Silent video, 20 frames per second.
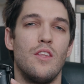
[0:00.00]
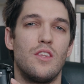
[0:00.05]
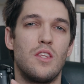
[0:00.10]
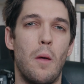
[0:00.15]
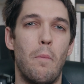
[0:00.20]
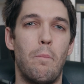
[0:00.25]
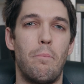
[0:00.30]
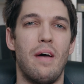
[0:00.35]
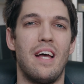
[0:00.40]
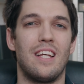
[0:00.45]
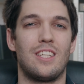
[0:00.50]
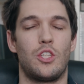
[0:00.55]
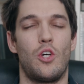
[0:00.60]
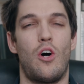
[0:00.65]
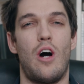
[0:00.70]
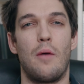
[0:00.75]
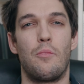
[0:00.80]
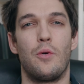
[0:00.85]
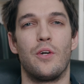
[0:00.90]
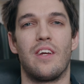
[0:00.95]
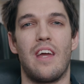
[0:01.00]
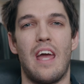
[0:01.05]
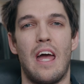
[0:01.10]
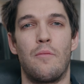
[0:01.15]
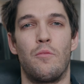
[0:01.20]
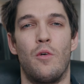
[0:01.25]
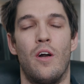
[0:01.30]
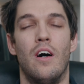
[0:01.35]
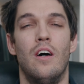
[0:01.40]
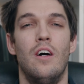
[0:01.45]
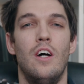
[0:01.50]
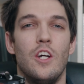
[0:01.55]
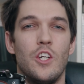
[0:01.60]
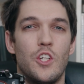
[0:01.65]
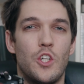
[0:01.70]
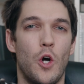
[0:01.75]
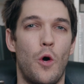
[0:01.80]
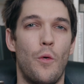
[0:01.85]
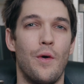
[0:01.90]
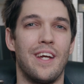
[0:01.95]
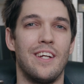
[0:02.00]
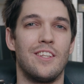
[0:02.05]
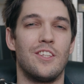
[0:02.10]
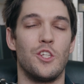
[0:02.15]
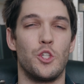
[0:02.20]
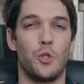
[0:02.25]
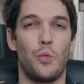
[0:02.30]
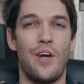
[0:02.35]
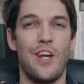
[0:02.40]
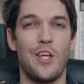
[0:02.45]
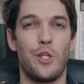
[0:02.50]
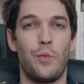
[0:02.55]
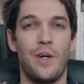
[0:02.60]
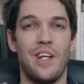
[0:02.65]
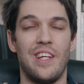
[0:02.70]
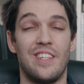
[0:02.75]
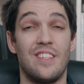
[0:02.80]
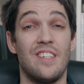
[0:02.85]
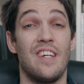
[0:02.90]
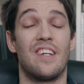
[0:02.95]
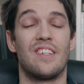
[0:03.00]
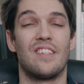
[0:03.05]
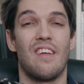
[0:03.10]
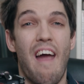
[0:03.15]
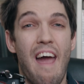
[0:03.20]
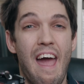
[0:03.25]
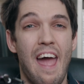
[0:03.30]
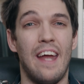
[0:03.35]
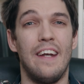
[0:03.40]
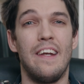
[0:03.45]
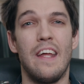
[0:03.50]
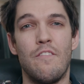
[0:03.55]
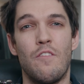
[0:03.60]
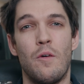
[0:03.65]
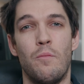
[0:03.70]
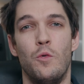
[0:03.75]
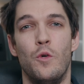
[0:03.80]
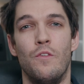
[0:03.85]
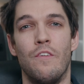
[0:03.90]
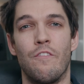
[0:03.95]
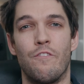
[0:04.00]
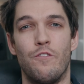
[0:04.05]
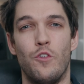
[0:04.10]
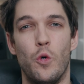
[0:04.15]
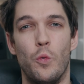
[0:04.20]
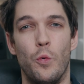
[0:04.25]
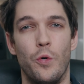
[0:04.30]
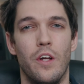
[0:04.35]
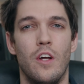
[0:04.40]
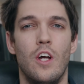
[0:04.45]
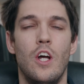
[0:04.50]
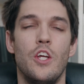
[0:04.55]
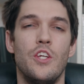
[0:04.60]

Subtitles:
the best hybrid camera going into 2026 and even moving forward.